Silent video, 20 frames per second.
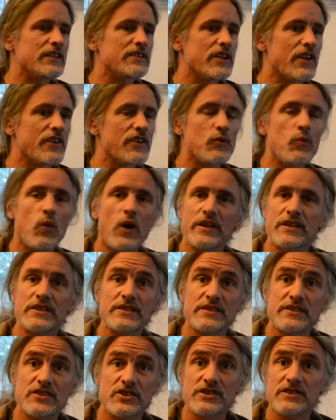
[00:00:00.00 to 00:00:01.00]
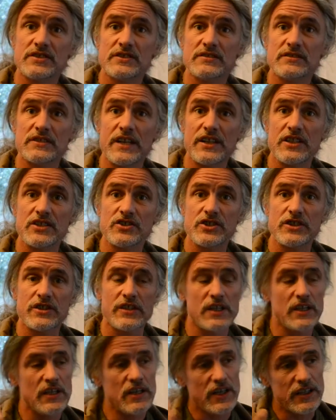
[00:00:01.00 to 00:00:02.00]
Another one is just energy.
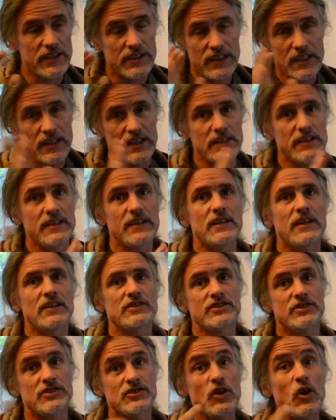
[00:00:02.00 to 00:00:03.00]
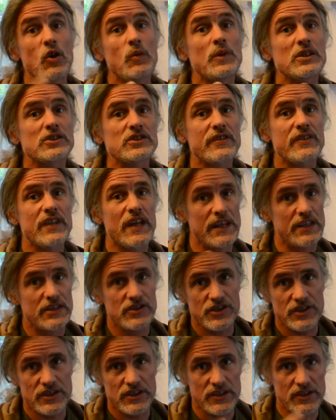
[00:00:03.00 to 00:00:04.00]
Again, so much of the
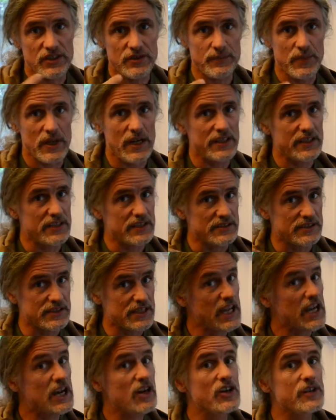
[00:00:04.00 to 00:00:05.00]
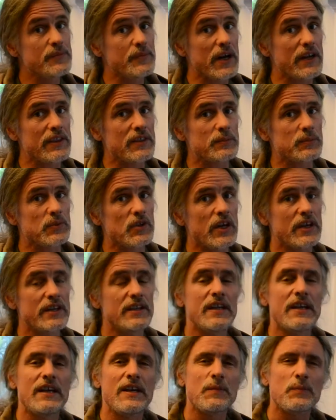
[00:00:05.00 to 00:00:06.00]
energy in your body is carried by the blood,
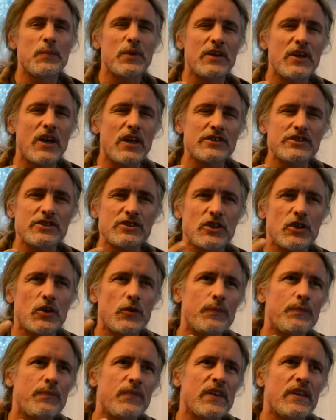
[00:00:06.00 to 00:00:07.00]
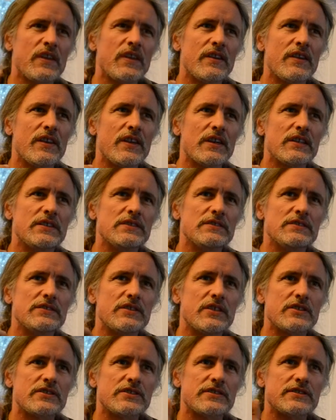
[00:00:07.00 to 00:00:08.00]
but also
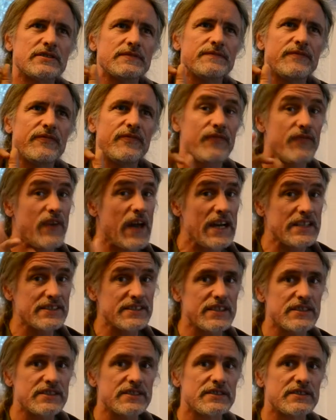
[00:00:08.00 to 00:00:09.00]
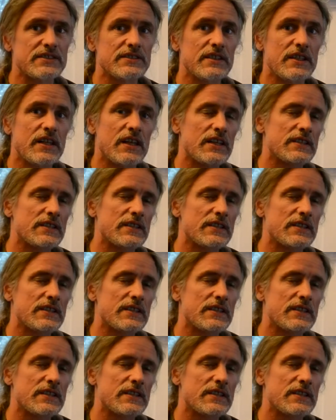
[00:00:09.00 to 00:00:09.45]
there's facets,